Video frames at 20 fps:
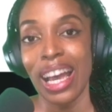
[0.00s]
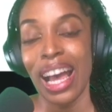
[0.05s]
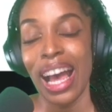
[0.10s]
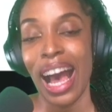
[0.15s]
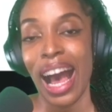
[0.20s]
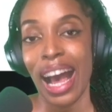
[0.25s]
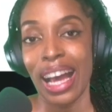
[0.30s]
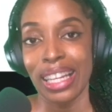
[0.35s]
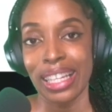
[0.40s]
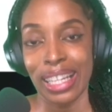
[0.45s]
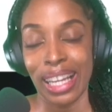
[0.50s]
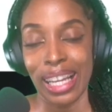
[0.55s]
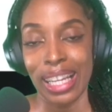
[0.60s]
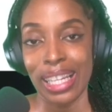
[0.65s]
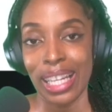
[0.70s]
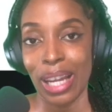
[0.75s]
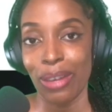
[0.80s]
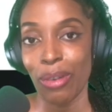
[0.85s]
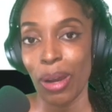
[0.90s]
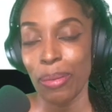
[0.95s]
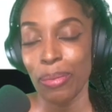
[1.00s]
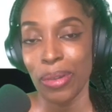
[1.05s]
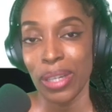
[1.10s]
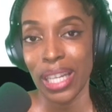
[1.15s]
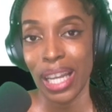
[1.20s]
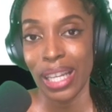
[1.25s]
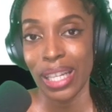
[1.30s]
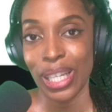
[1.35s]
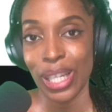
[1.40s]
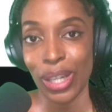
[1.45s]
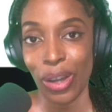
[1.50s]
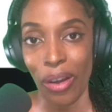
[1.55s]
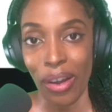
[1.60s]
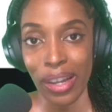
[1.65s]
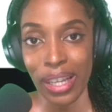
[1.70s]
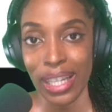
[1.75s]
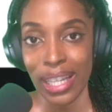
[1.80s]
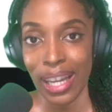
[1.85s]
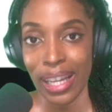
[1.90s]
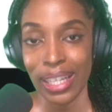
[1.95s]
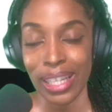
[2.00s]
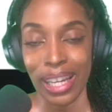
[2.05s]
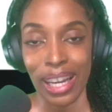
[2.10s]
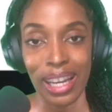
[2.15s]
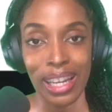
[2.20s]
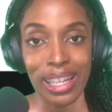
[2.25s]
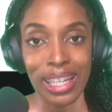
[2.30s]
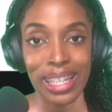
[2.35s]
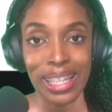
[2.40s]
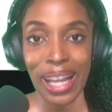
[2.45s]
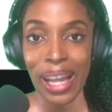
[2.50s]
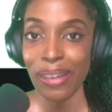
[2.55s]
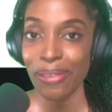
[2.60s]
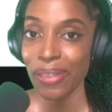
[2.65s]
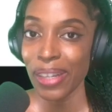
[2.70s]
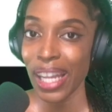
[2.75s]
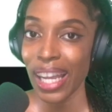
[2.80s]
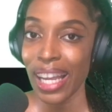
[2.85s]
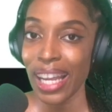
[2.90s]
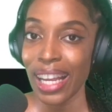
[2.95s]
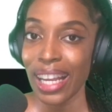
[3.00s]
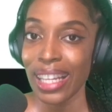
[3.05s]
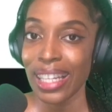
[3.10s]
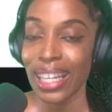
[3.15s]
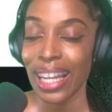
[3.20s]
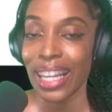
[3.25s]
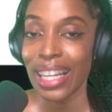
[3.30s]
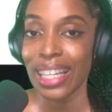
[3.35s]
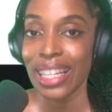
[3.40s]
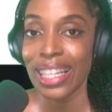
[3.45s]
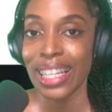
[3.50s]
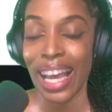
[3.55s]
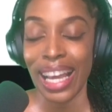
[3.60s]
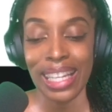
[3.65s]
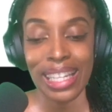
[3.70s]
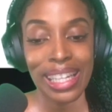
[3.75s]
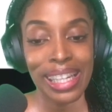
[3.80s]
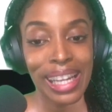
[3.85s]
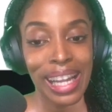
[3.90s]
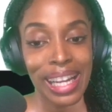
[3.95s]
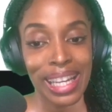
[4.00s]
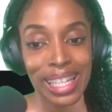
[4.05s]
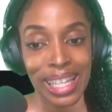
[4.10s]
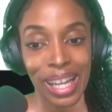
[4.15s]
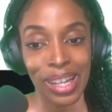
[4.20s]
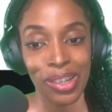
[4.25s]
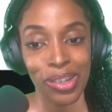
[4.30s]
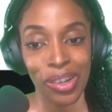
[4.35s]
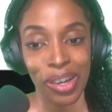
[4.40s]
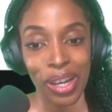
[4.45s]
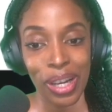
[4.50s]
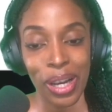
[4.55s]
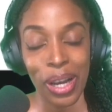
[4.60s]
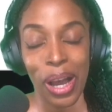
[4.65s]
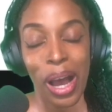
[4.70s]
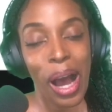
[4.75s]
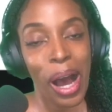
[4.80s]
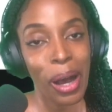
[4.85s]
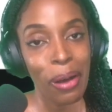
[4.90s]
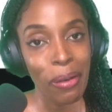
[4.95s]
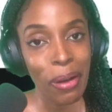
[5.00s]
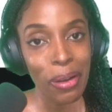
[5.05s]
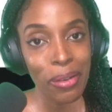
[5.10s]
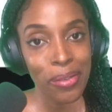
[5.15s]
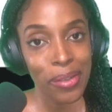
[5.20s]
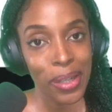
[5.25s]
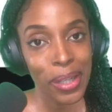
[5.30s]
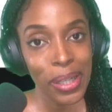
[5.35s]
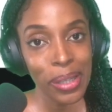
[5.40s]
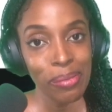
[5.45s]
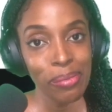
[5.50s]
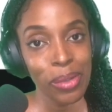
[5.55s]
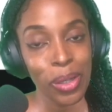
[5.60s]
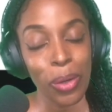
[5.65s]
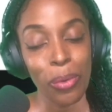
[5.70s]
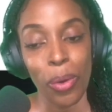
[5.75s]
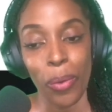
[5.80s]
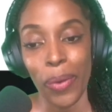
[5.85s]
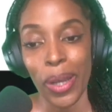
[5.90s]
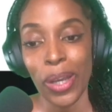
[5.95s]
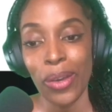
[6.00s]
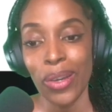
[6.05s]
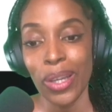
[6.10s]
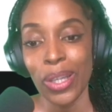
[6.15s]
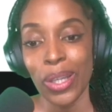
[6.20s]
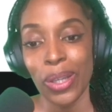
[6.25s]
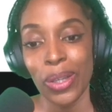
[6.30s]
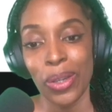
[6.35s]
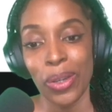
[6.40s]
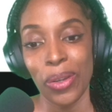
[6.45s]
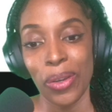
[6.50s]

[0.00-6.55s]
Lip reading: assets that represent stocks such as Netflix and Tesla, etc. However, what we're going to do